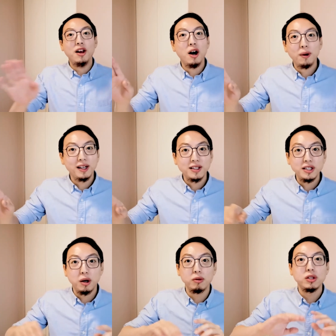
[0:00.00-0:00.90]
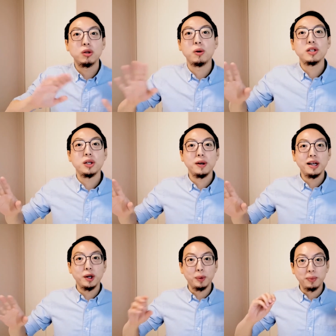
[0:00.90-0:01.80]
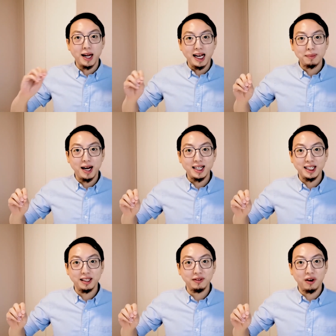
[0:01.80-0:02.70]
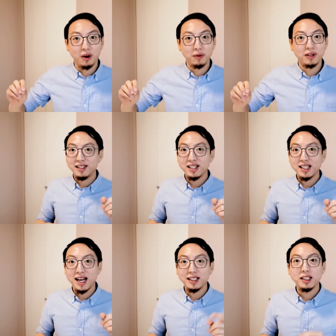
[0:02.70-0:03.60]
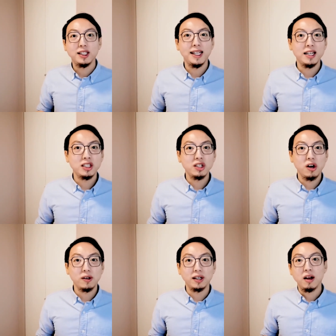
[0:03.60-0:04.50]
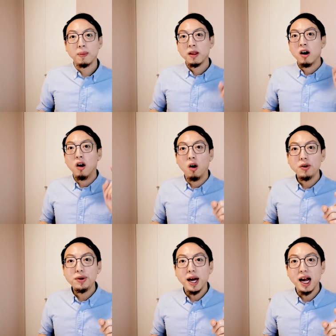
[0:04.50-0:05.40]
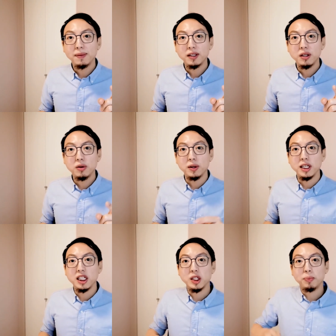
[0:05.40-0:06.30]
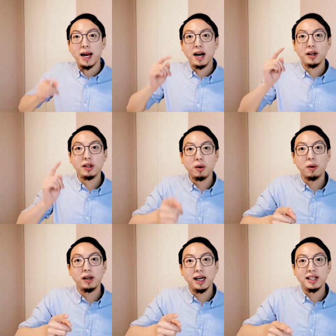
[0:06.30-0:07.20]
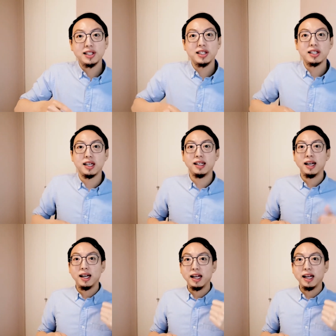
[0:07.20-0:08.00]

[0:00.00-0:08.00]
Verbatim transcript: No, there's no sorcery or black magic involved. Instead, to get started, all you have to do is to pair your existing